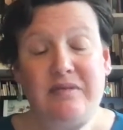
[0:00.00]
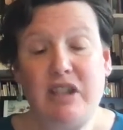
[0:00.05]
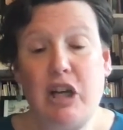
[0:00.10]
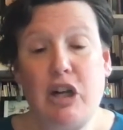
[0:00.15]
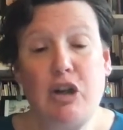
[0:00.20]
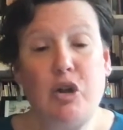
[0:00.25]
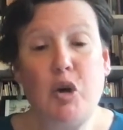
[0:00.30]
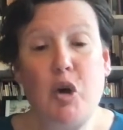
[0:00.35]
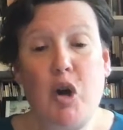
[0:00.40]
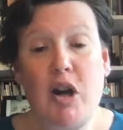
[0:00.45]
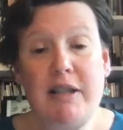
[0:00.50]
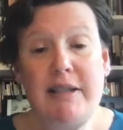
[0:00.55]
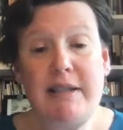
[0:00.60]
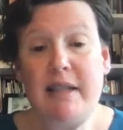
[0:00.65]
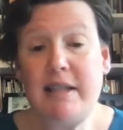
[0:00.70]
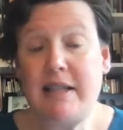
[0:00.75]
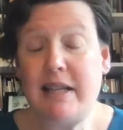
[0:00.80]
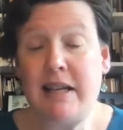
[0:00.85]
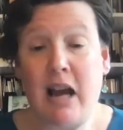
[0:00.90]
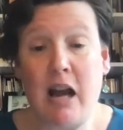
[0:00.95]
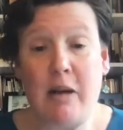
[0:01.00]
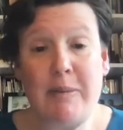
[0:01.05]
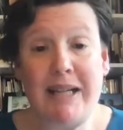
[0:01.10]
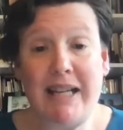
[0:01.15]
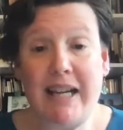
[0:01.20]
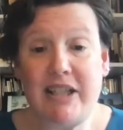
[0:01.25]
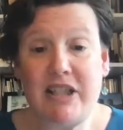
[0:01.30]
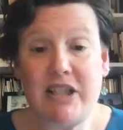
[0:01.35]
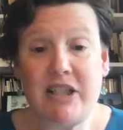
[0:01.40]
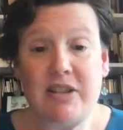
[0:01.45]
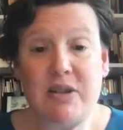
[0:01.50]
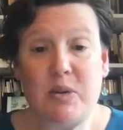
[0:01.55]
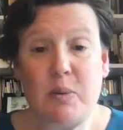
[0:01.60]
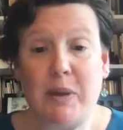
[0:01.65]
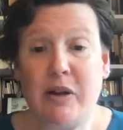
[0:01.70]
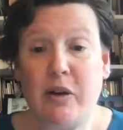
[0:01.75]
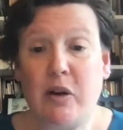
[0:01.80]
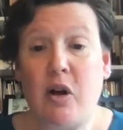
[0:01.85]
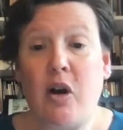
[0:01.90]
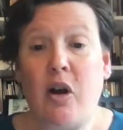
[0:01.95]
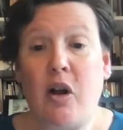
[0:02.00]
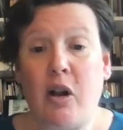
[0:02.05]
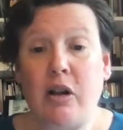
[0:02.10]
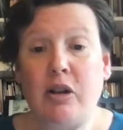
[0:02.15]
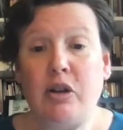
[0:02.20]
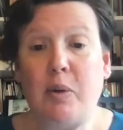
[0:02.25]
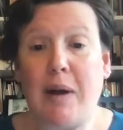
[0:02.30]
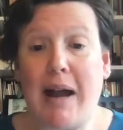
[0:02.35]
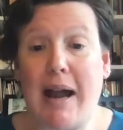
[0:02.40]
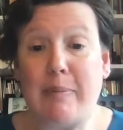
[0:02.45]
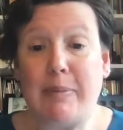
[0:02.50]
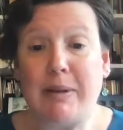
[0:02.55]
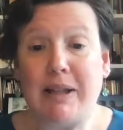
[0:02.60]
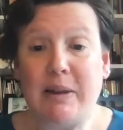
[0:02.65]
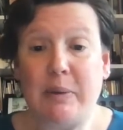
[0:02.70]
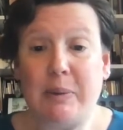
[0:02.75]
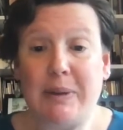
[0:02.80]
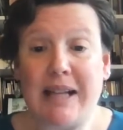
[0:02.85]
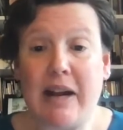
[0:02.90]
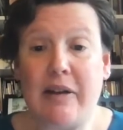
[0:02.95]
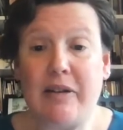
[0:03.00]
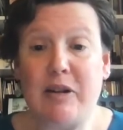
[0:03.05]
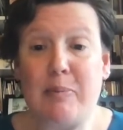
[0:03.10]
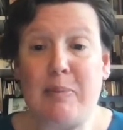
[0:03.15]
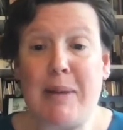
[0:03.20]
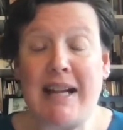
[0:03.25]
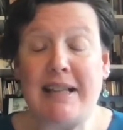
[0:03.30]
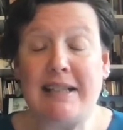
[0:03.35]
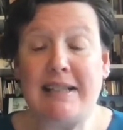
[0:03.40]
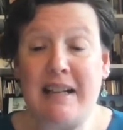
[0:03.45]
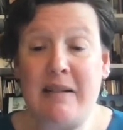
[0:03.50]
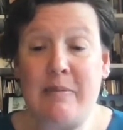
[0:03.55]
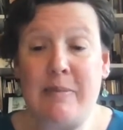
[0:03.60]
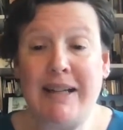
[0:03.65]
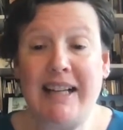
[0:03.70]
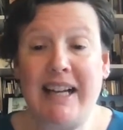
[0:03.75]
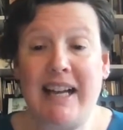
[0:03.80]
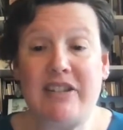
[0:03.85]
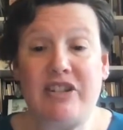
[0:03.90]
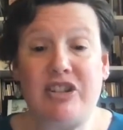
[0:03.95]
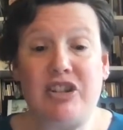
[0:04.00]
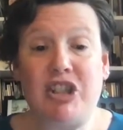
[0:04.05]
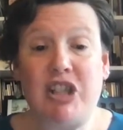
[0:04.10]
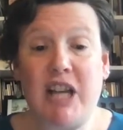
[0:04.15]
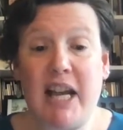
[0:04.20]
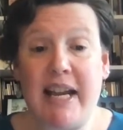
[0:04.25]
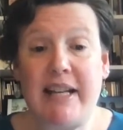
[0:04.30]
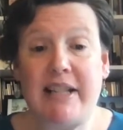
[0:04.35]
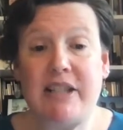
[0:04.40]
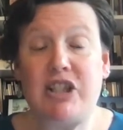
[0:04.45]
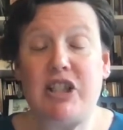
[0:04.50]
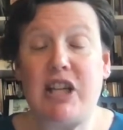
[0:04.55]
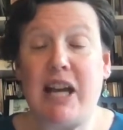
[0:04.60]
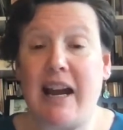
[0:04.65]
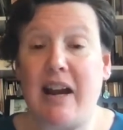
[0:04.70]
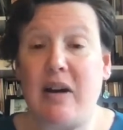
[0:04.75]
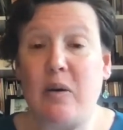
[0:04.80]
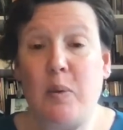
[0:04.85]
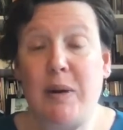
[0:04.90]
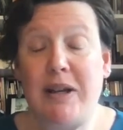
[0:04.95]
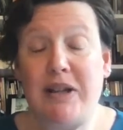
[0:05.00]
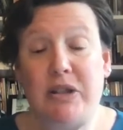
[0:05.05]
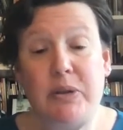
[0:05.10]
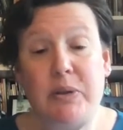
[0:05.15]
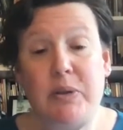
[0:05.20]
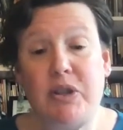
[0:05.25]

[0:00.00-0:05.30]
Across the denominations, we are all grappling with how the pandemic has changed how we do